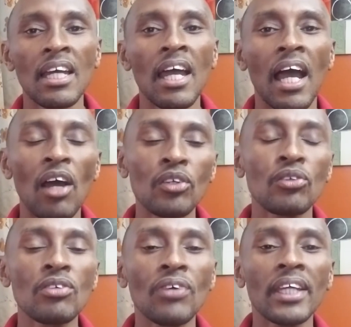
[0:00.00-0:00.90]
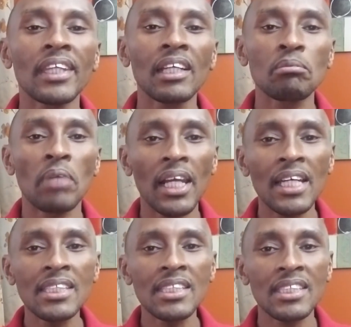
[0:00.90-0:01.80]
How do we find that
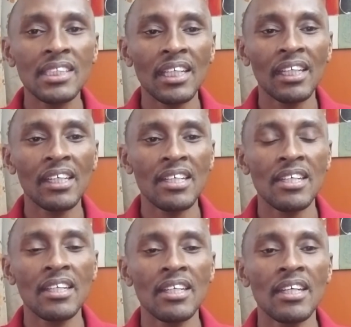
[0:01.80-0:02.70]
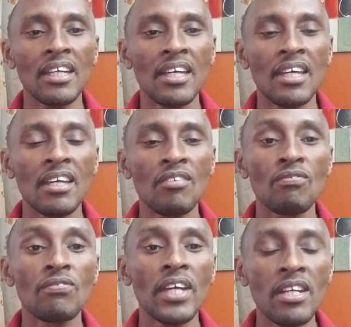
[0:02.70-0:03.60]
balance? Very,
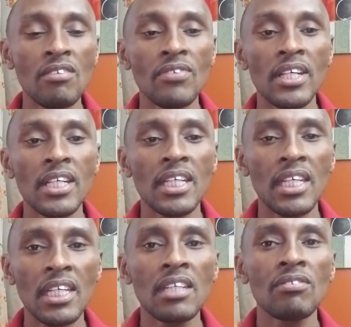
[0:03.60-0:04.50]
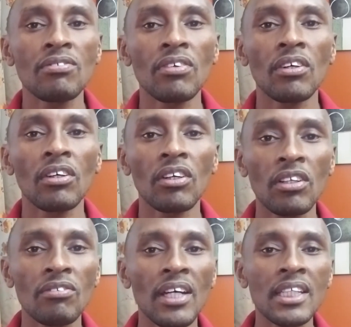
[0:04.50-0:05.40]
very key for all
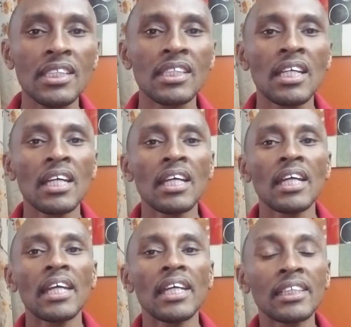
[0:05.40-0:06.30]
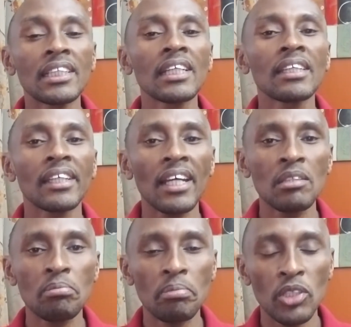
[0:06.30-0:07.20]
of us, eating the
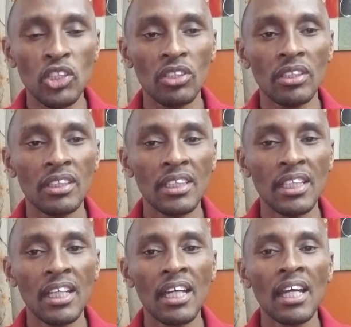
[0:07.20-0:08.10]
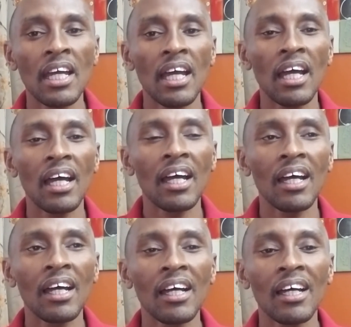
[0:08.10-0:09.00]
right portion.
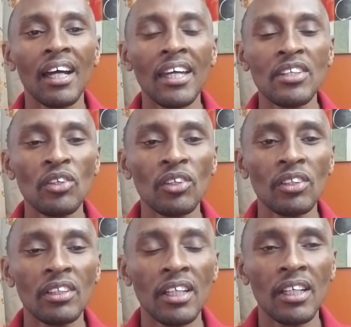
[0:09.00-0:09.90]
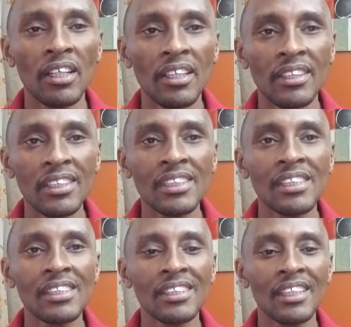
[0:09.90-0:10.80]
I know this
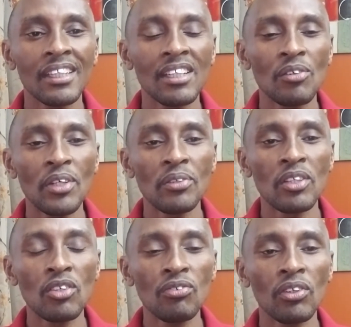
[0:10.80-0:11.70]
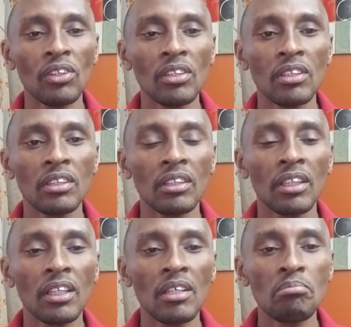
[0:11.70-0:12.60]
is when we go
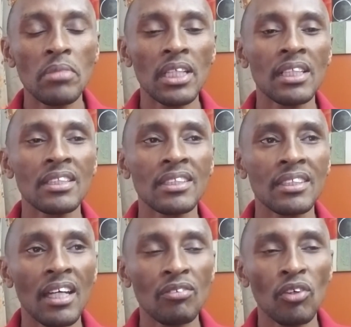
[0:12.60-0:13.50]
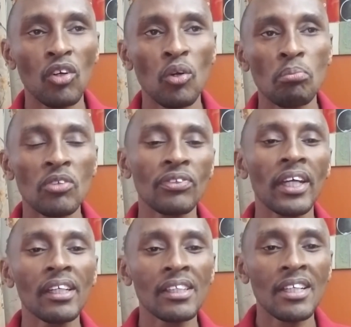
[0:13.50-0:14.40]
for meals, for
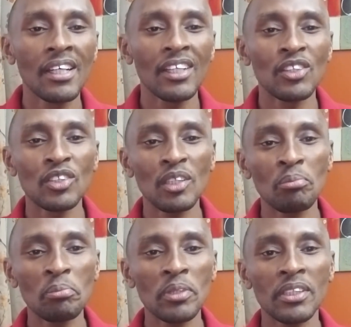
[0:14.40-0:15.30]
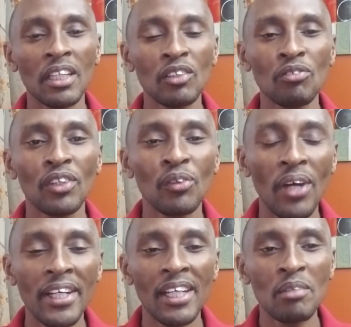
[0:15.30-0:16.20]
buffet, you see people start off on
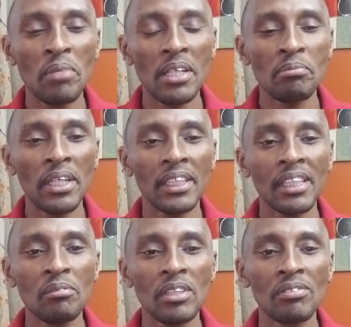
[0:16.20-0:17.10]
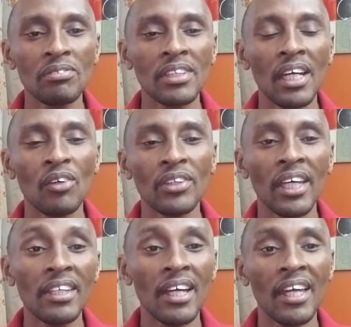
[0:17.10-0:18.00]
one end, but by the time they are on the
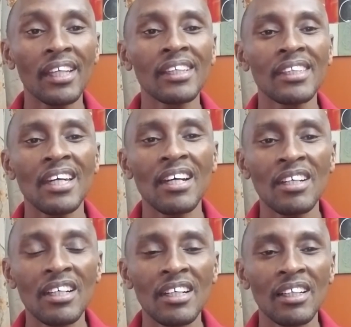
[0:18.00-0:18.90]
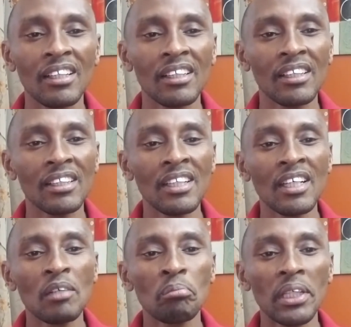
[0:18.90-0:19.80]
other end, their
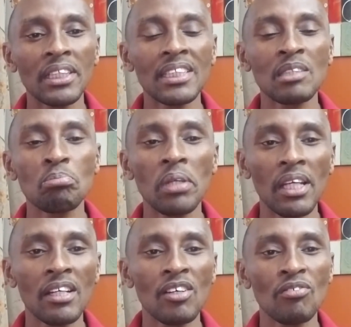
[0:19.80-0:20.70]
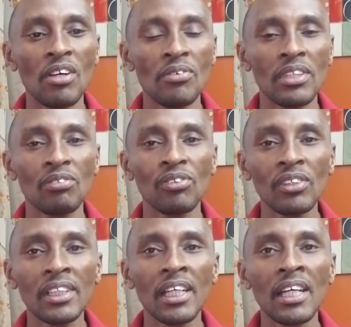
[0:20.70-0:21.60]
plate is spilling over with
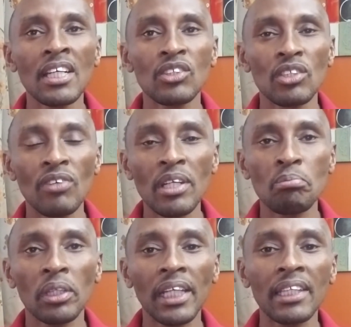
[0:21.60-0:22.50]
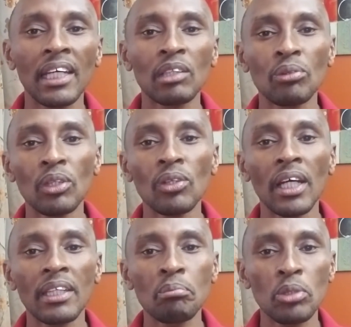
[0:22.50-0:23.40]
food. So it's very important that we look
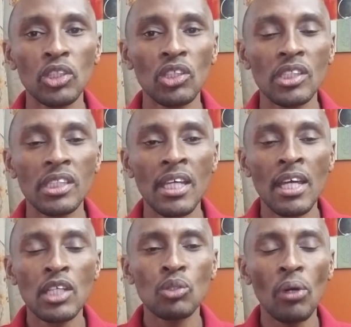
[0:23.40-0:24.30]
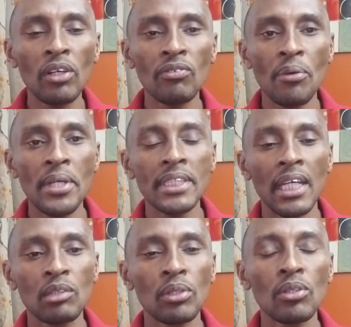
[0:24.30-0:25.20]
at the portions. So one of the ways
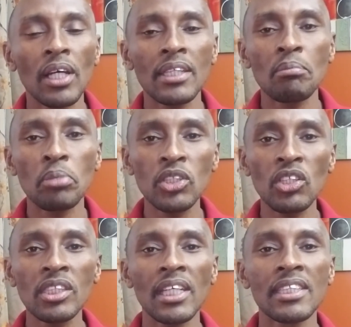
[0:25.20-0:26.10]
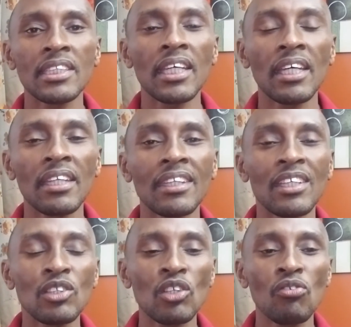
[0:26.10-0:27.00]
that we look at the portion is the
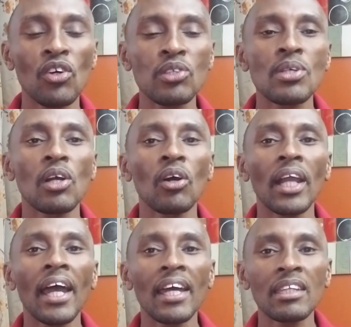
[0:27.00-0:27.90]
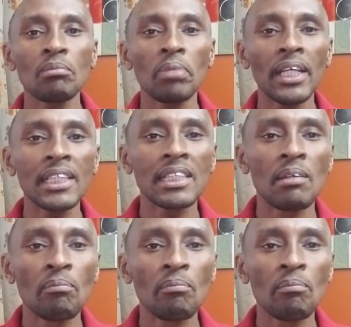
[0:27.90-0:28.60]
use of what we call a healthy plate.